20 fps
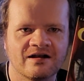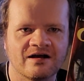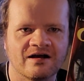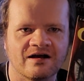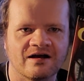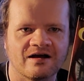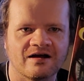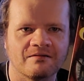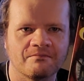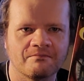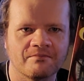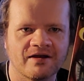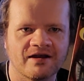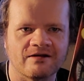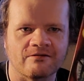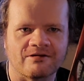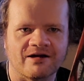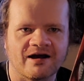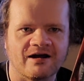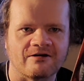
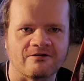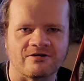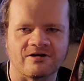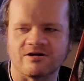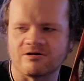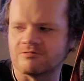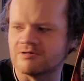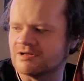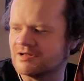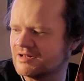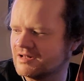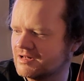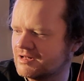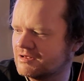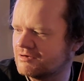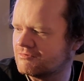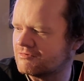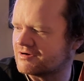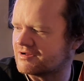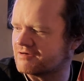Anyway, I don't know.
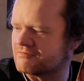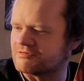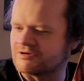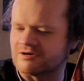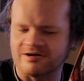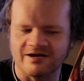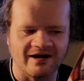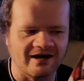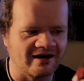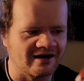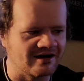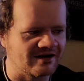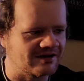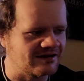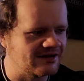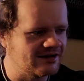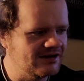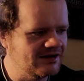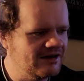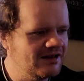Whatever.
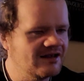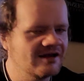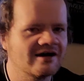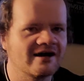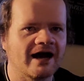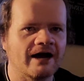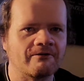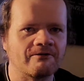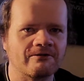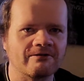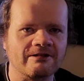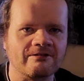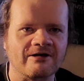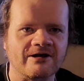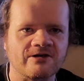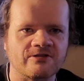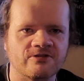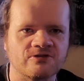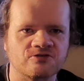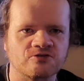I really
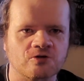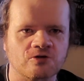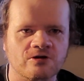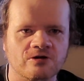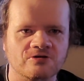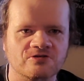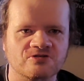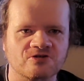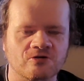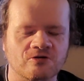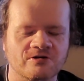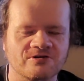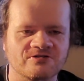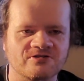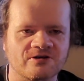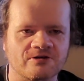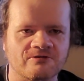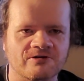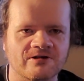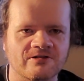like the Zorro stories.
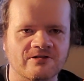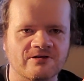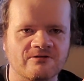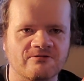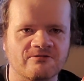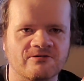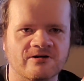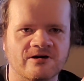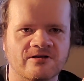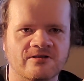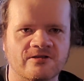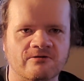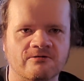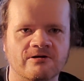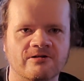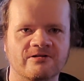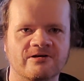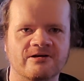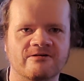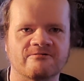They're really fun. They're
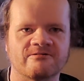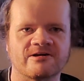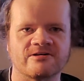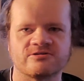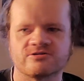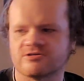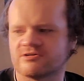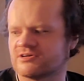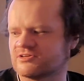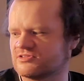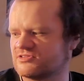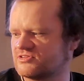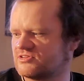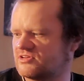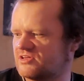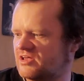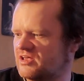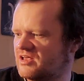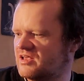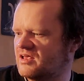really adventurous.